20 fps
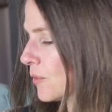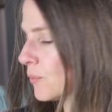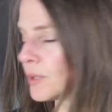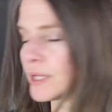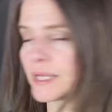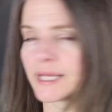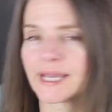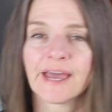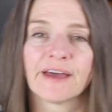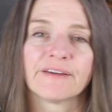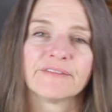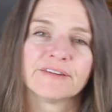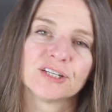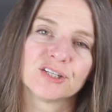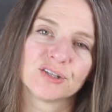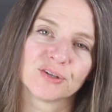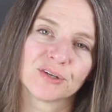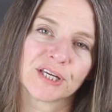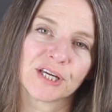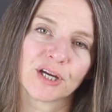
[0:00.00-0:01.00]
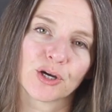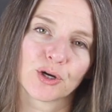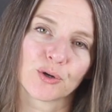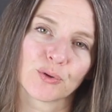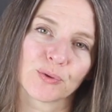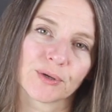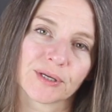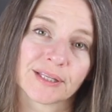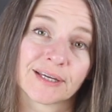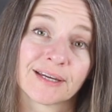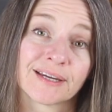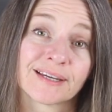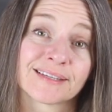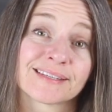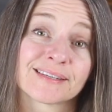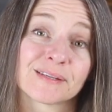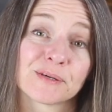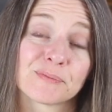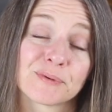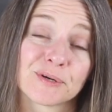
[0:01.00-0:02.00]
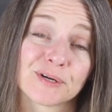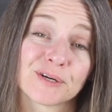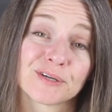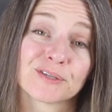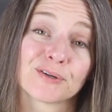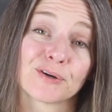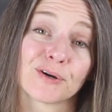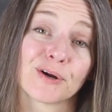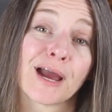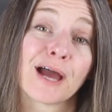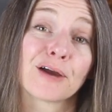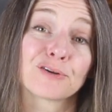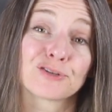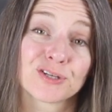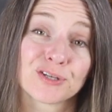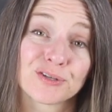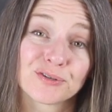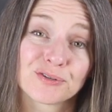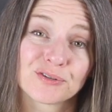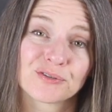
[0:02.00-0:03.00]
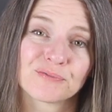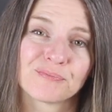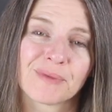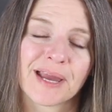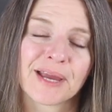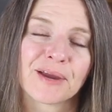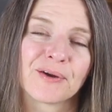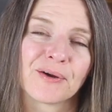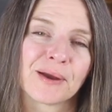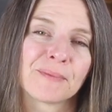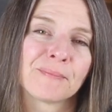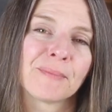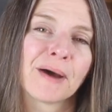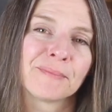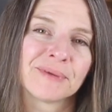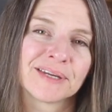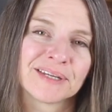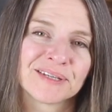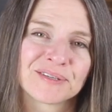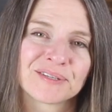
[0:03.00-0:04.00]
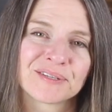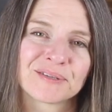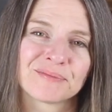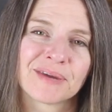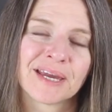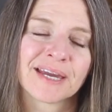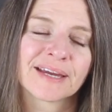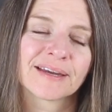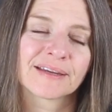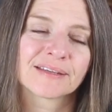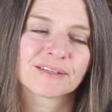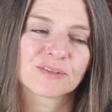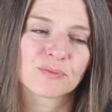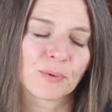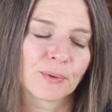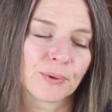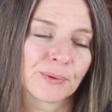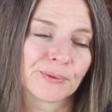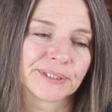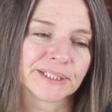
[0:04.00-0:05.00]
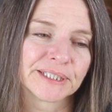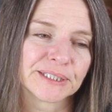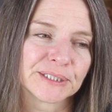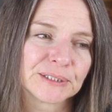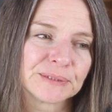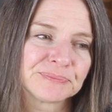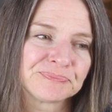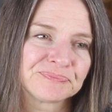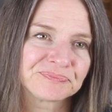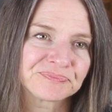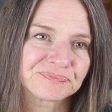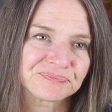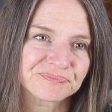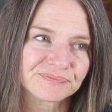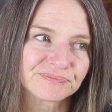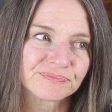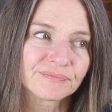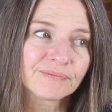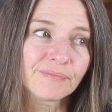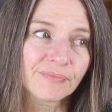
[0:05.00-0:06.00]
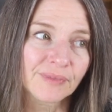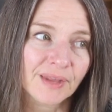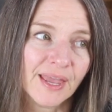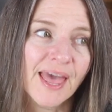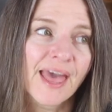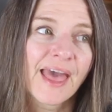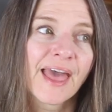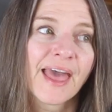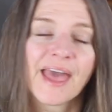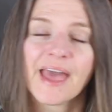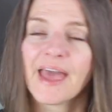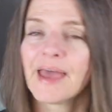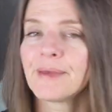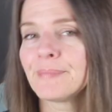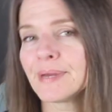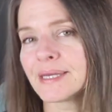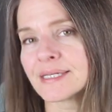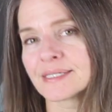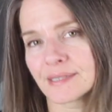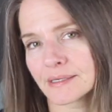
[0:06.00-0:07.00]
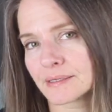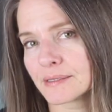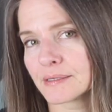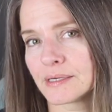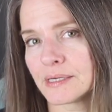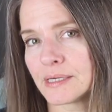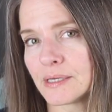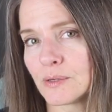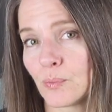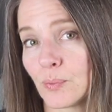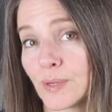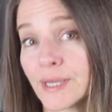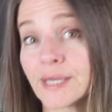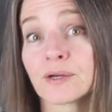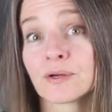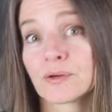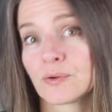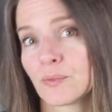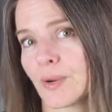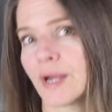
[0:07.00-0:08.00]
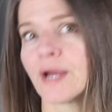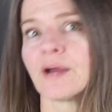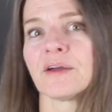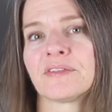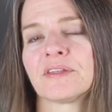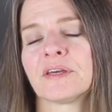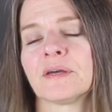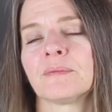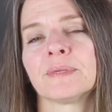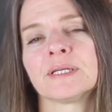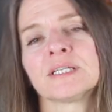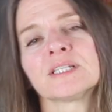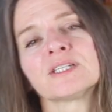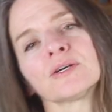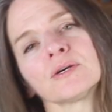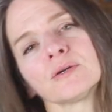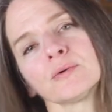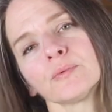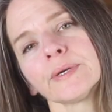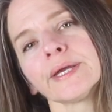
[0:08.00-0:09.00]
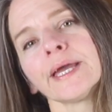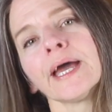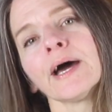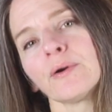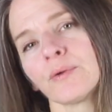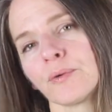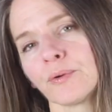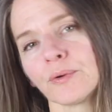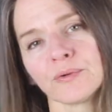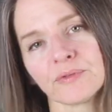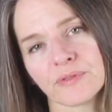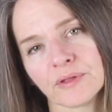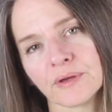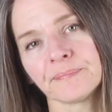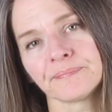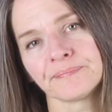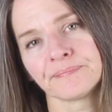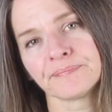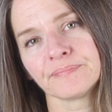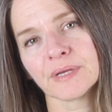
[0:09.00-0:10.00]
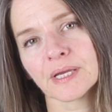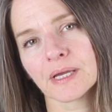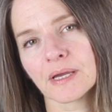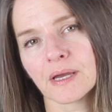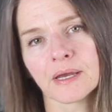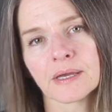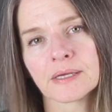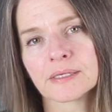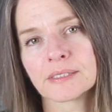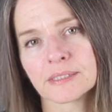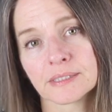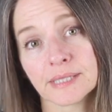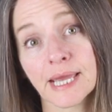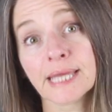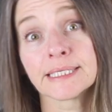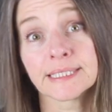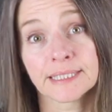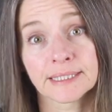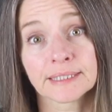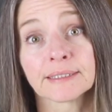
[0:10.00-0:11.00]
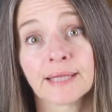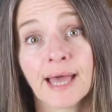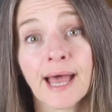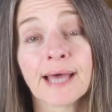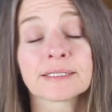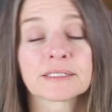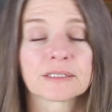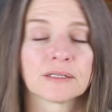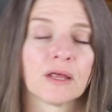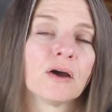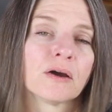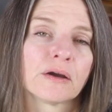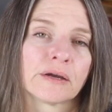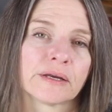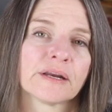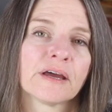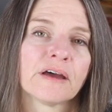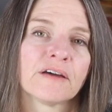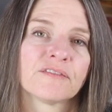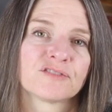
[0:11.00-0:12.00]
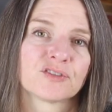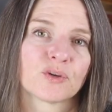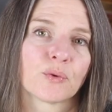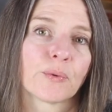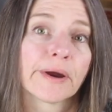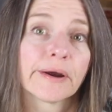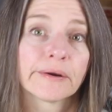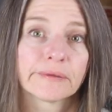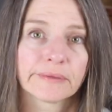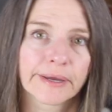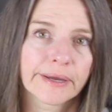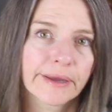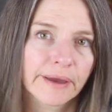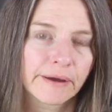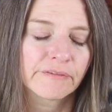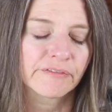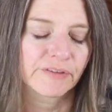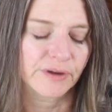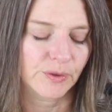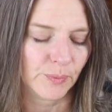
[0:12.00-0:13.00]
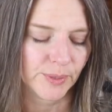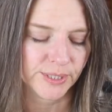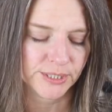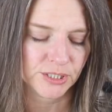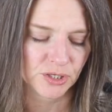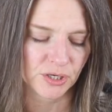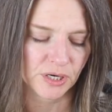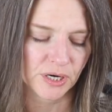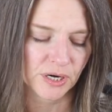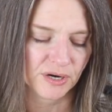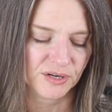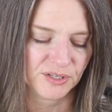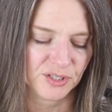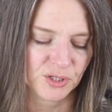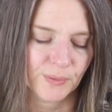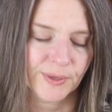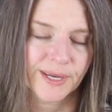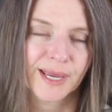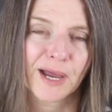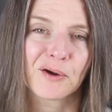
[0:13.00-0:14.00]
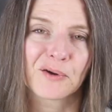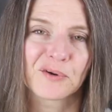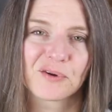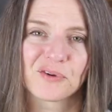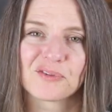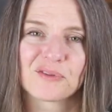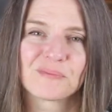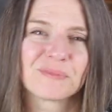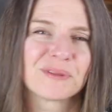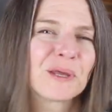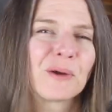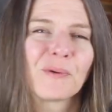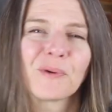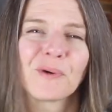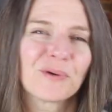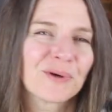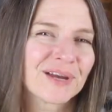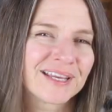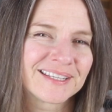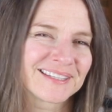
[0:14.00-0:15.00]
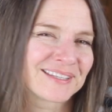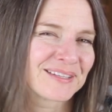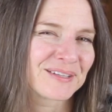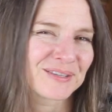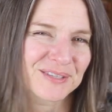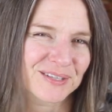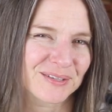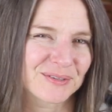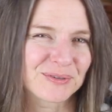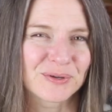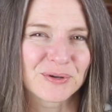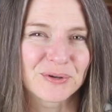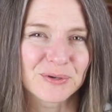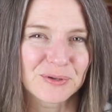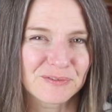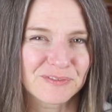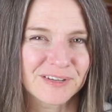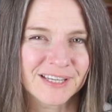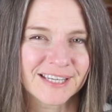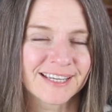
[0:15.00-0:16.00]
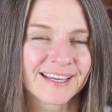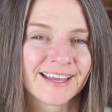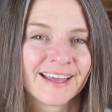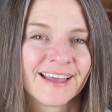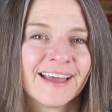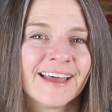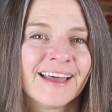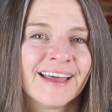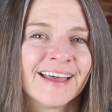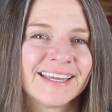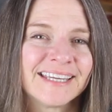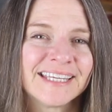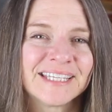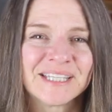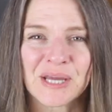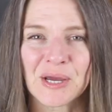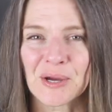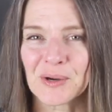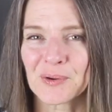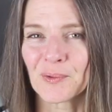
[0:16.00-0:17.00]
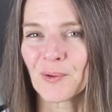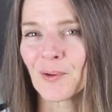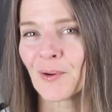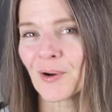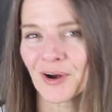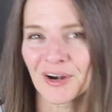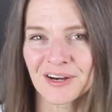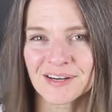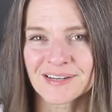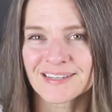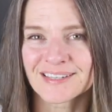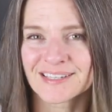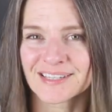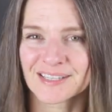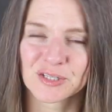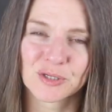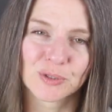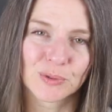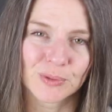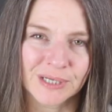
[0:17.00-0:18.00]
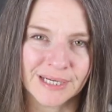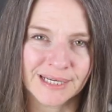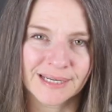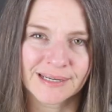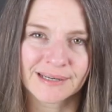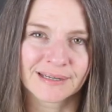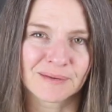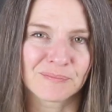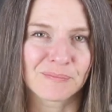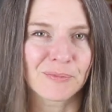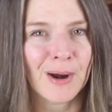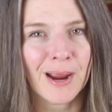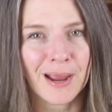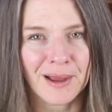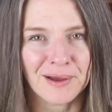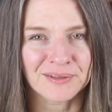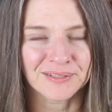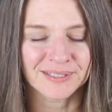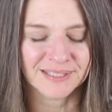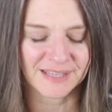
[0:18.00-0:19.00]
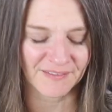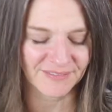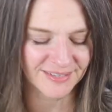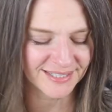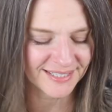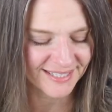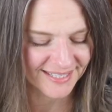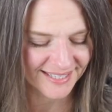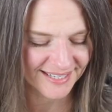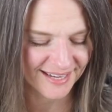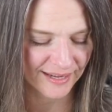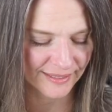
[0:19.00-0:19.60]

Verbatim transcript: really heavy duty acrylic slippers or house shoes my grandmommy used to make us when we were little. And basically we could wear them until we outgrew them because they did last long enough to wear like every winter until we outgrew them and they were always in those little groovy, you know, orange and green and brown 70s